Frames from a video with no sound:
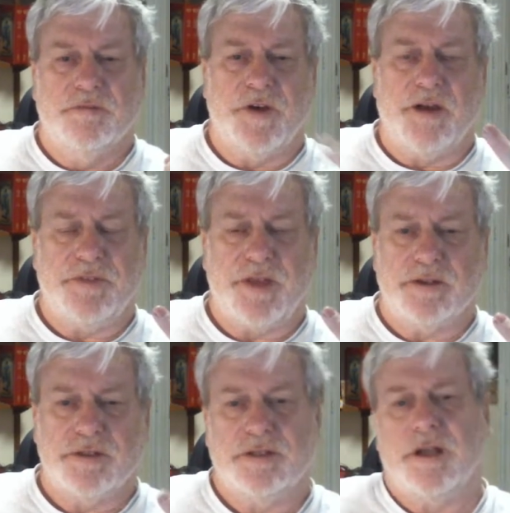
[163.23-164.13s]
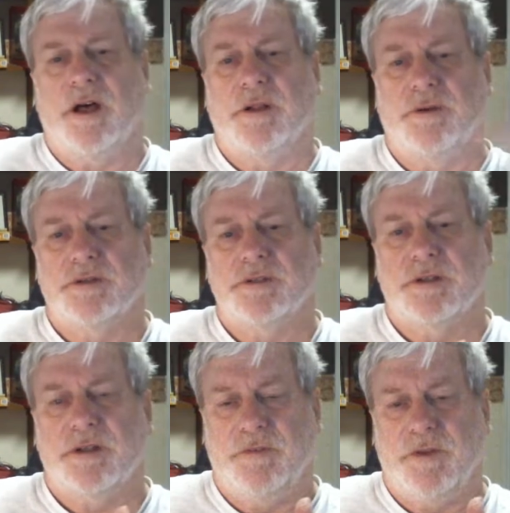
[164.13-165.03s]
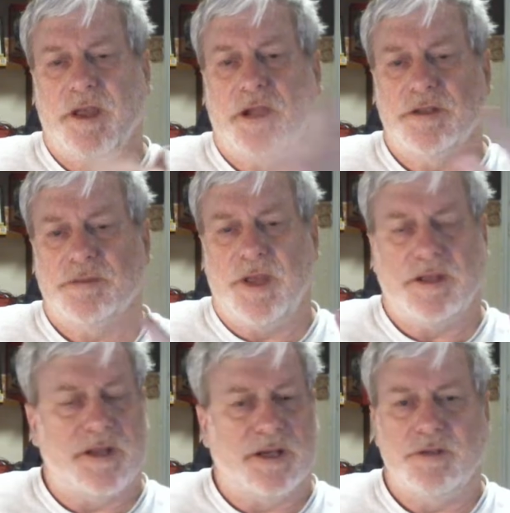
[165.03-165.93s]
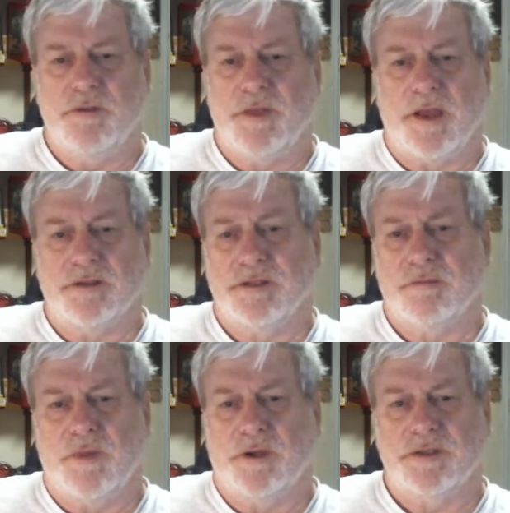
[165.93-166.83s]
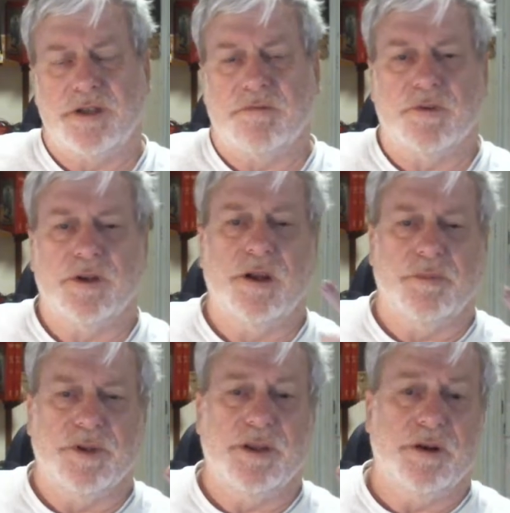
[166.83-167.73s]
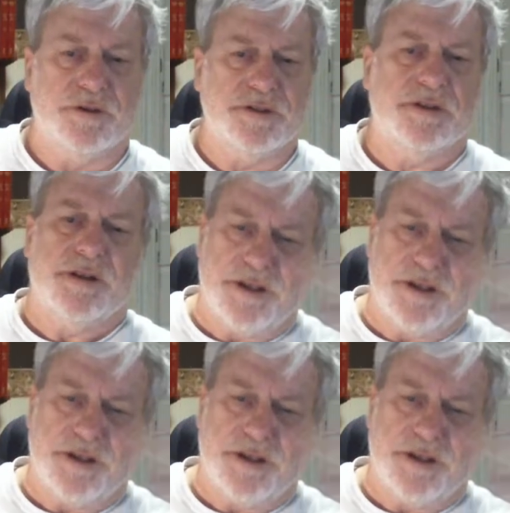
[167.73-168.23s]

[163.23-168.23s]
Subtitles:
$5,000. If you got to spend like 2,000 bucks every couple of years,